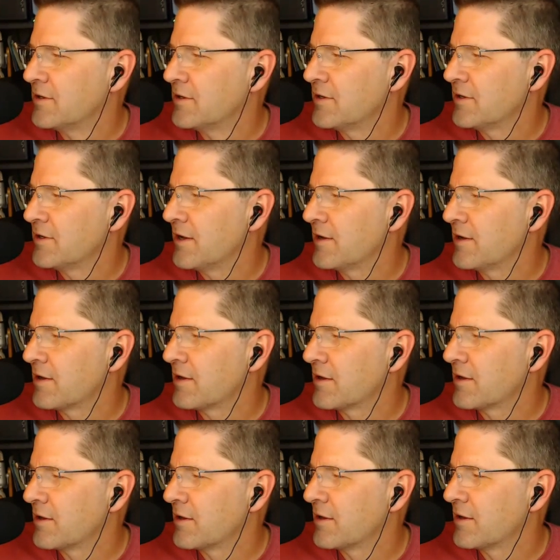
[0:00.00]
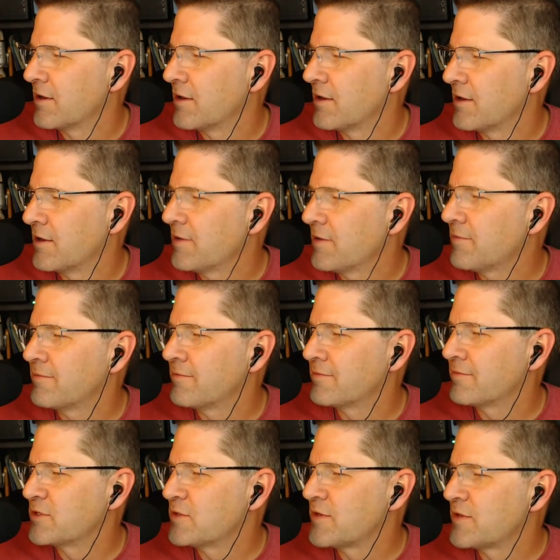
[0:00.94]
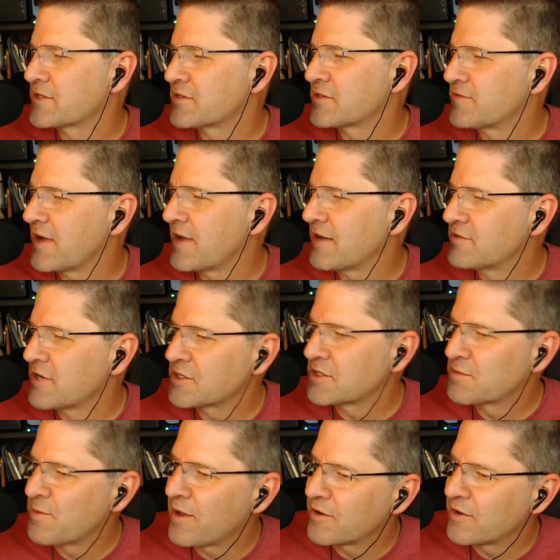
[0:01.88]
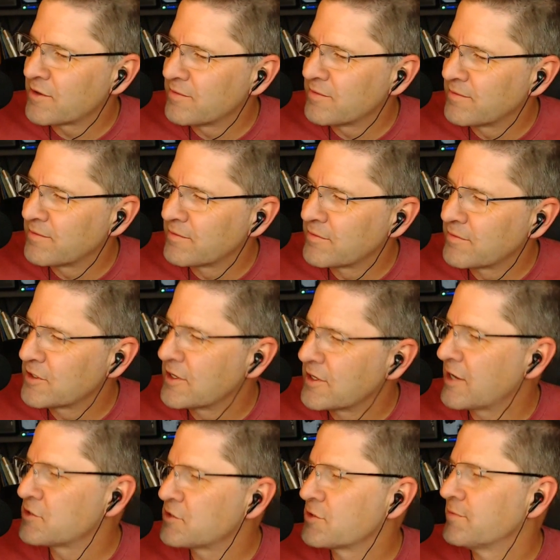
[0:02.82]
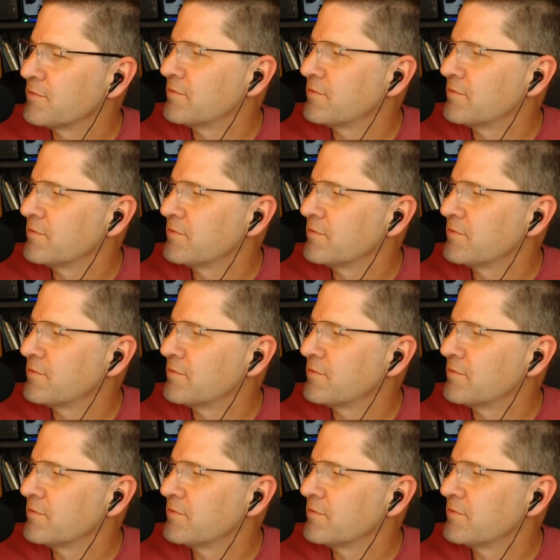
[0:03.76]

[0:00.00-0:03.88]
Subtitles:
Yeah. Yep. 2005 Josh Pollard. Good catch.